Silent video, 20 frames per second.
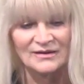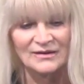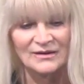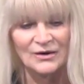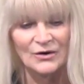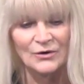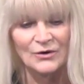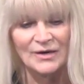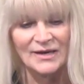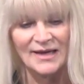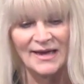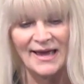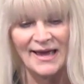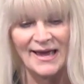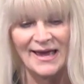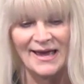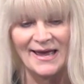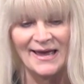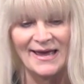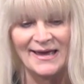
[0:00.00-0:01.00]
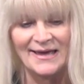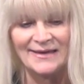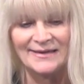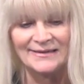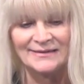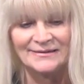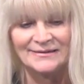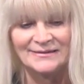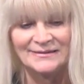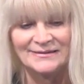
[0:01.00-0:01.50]
Okay.
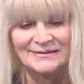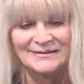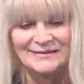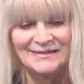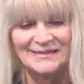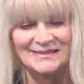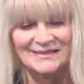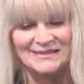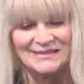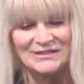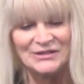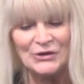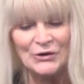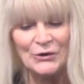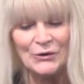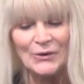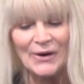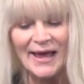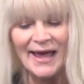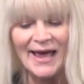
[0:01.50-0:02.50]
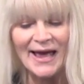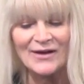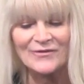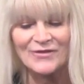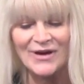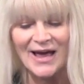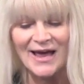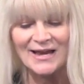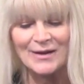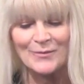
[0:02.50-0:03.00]
Okay. You
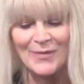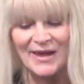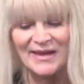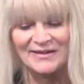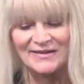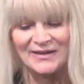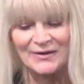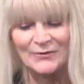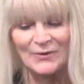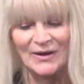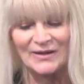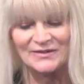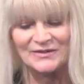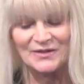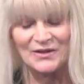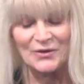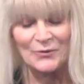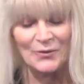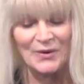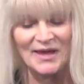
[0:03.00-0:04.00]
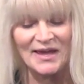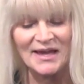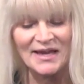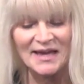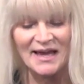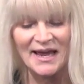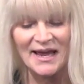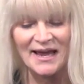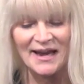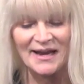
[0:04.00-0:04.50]
have an amazing rest of the week,
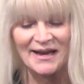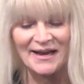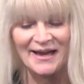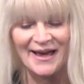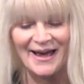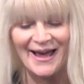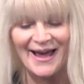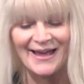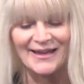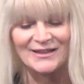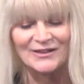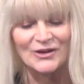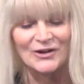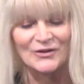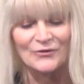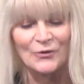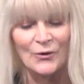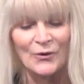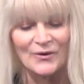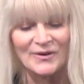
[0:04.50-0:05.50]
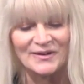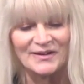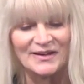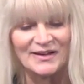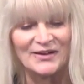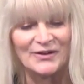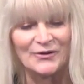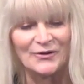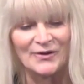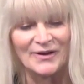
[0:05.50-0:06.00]
and I look forward to
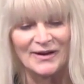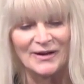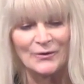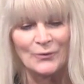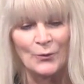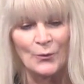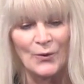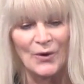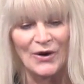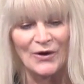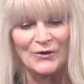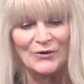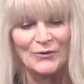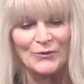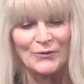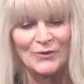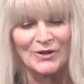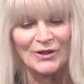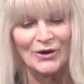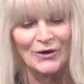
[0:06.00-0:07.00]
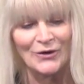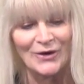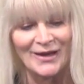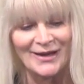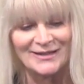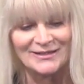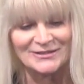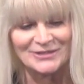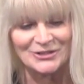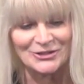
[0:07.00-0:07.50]
hearing where you
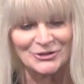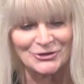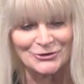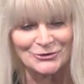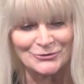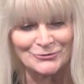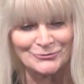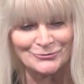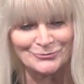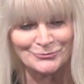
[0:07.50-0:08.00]
relocate to.